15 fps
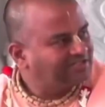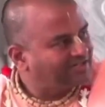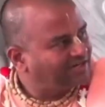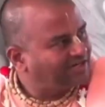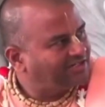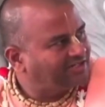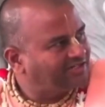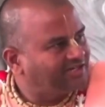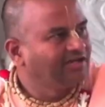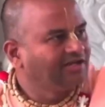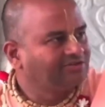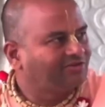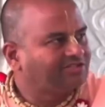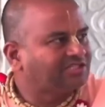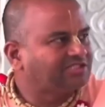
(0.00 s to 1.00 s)
So we see
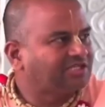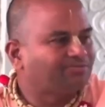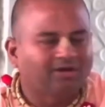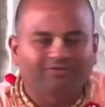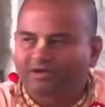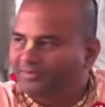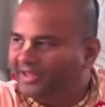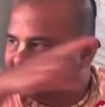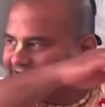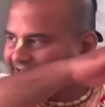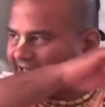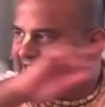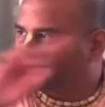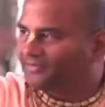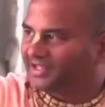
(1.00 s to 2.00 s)
generally Dhvajastambha
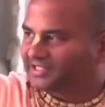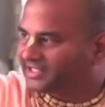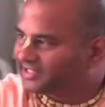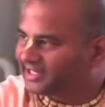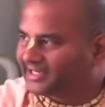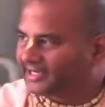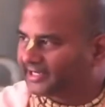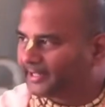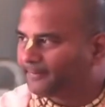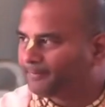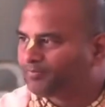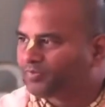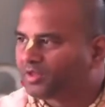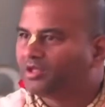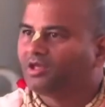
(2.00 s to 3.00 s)
will be exactly facing the
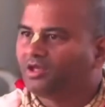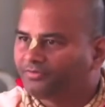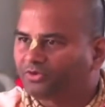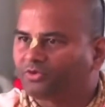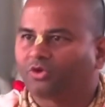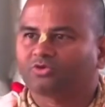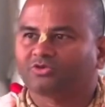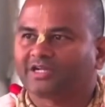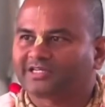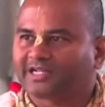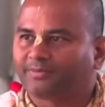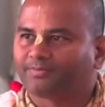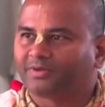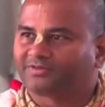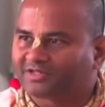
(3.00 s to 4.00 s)
deity. If you
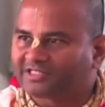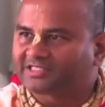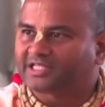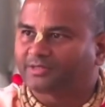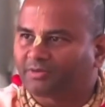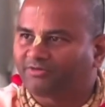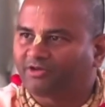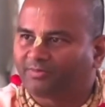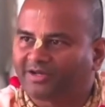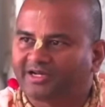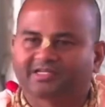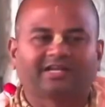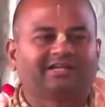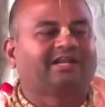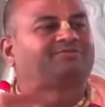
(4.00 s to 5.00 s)
go to the temple,
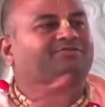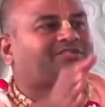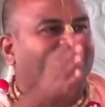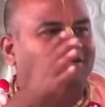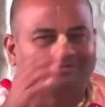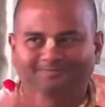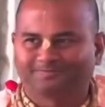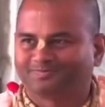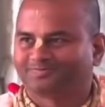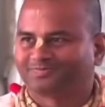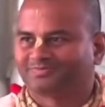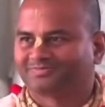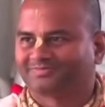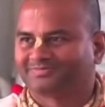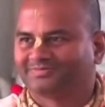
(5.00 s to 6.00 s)
Dhvajastambha will be little left side.